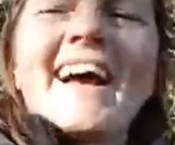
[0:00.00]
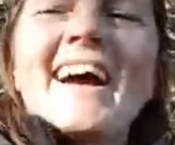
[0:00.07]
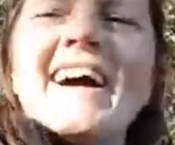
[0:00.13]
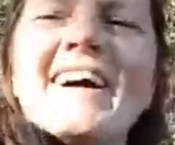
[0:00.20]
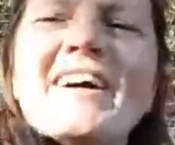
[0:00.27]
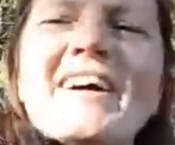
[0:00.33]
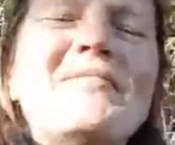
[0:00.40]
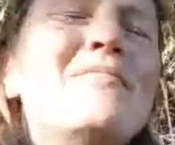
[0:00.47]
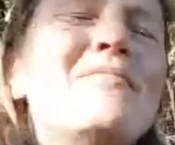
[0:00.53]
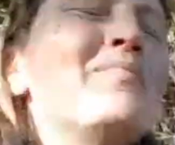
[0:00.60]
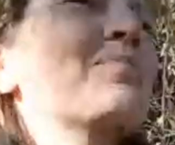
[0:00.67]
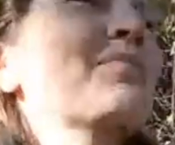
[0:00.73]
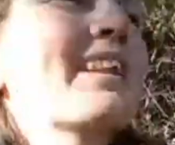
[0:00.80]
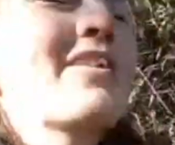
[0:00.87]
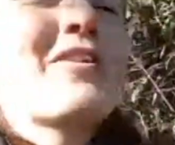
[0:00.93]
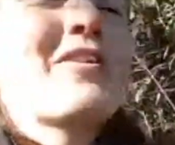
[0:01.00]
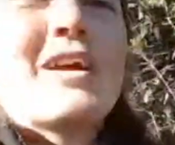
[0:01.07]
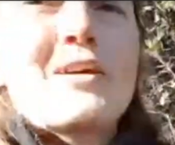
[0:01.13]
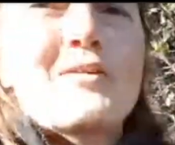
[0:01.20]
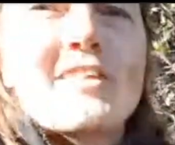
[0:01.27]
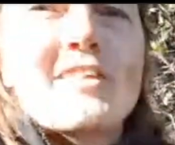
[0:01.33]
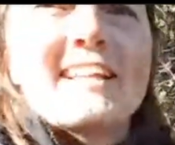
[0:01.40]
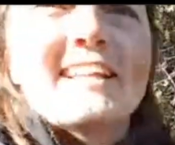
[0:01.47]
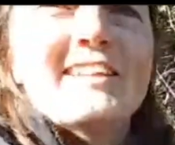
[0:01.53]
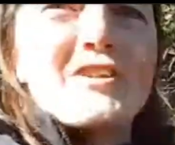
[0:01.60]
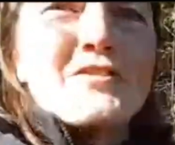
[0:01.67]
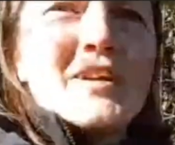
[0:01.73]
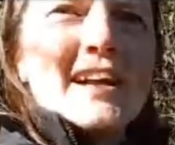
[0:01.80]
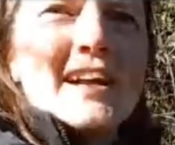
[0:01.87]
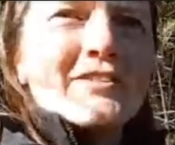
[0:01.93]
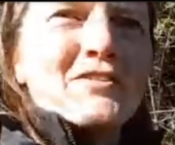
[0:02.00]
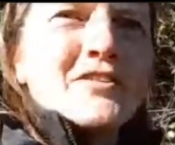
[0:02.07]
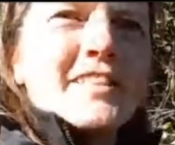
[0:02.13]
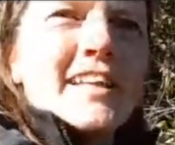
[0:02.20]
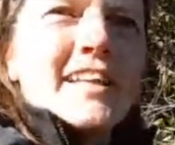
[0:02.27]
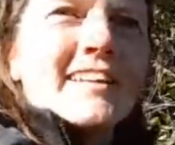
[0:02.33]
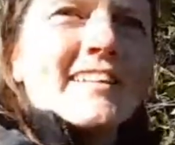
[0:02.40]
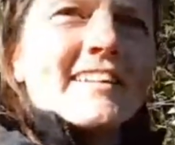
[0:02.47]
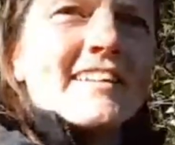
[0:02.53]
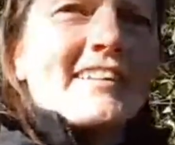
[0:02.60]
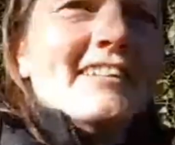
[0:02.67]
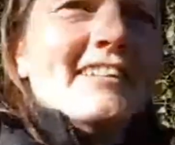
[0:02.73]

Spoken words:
sorry, I was just getting distracted for a second there.